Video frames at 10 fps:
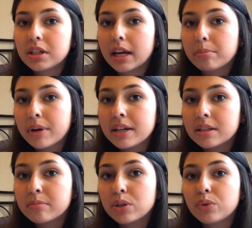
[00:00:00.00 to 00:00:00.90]
to take
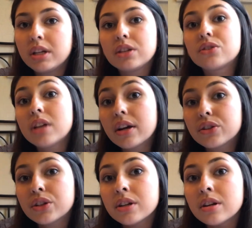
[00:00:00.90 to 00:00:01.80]
breaks in between each
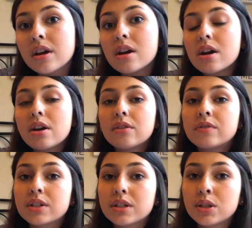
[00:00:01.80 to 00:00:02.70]
section,
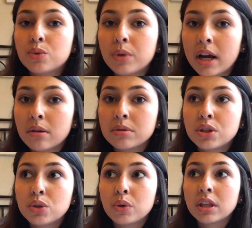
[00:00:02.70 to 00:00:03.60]
versus when I
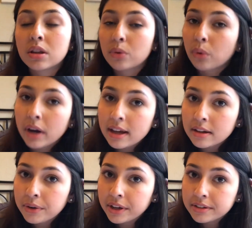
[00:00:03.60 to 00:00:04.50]
was doing the
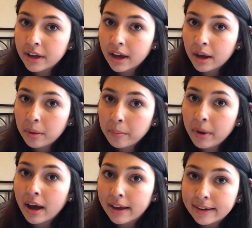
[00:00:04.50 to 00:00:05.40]
written exam,
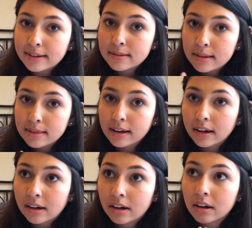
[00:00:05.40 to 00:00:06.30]
I had to sit
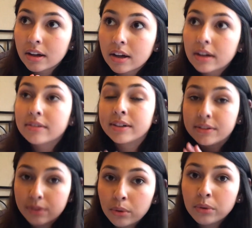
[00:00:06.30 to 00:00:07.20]
there for
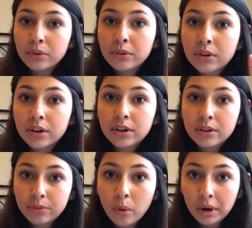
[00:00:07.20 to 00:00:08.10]
the full
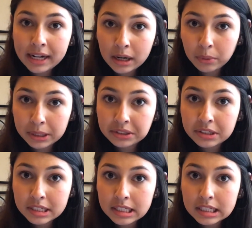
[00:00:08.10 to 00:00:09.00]
4
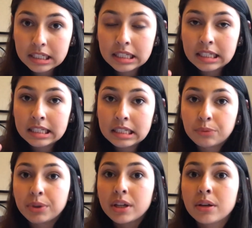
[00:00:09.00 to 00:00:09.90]
hours.
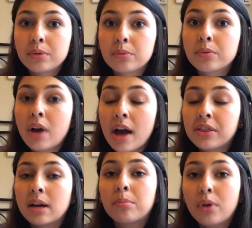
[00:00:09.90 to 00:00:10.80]
And we
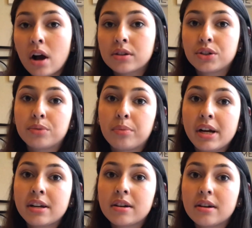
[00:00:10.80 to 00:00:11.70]
had like a proctored
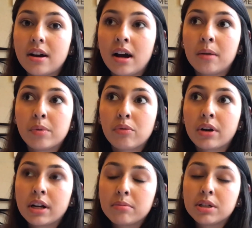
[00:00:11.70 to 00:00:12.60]
break. We
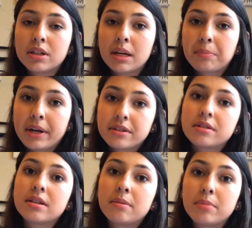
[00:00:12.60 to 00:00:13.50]
weren't able to take
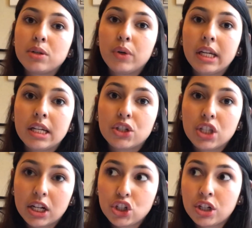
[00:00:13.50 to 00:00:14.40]
breaks in between each
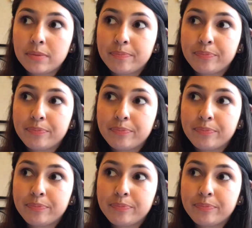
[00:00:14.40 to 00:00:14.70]
section.